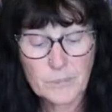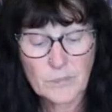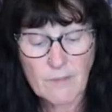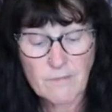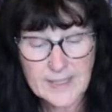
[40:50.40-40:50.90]

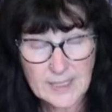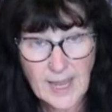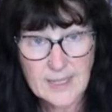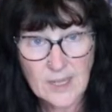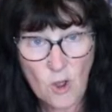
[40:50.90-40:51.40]

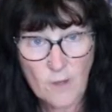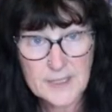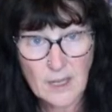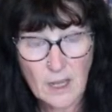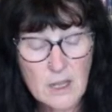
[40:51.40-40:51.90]
investigating
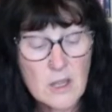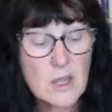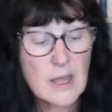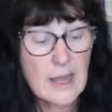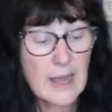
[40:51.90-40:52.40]
officer
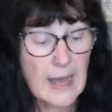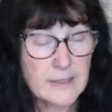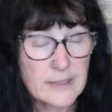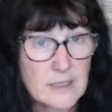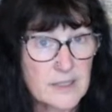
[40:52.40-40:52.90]

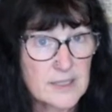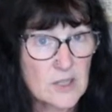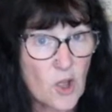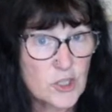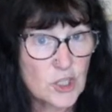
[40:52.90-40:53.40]
handed to the
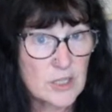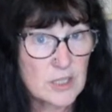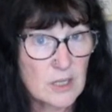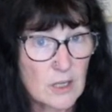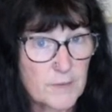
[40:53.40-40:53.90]

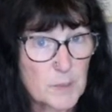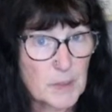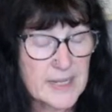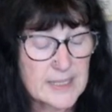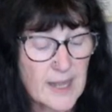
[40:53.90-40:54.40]
sergeant of the
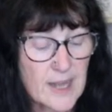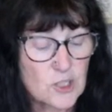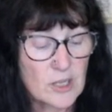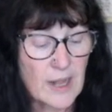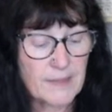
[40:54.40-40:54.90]
police
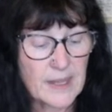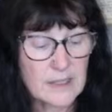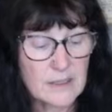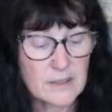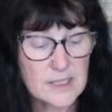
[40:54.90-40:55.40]
station, and
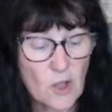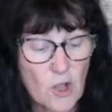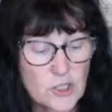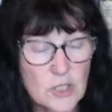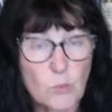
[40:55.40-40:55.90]
then the
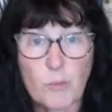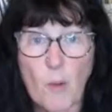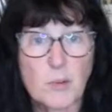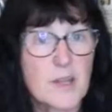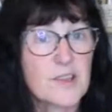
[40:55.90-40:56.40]
sergeant will
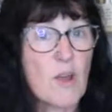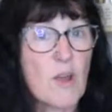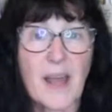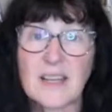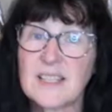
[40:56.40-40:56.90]
probably throw
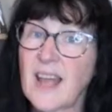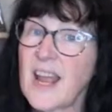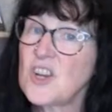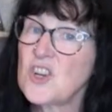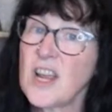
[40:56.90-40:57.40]
it back and
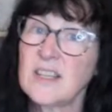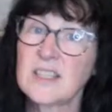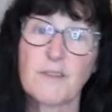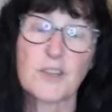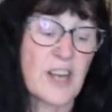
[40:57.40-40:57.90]
say,
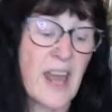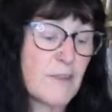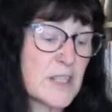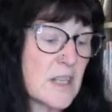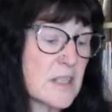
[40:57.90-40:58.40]
insufficient
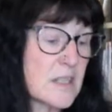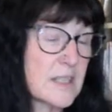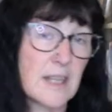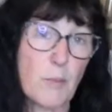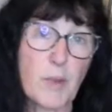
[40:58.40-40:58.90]
evidence, the
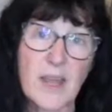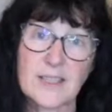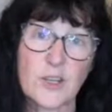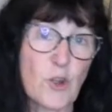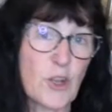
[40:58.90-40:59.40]

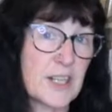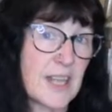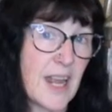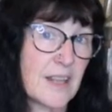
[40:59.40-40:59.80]
CPS are not going to take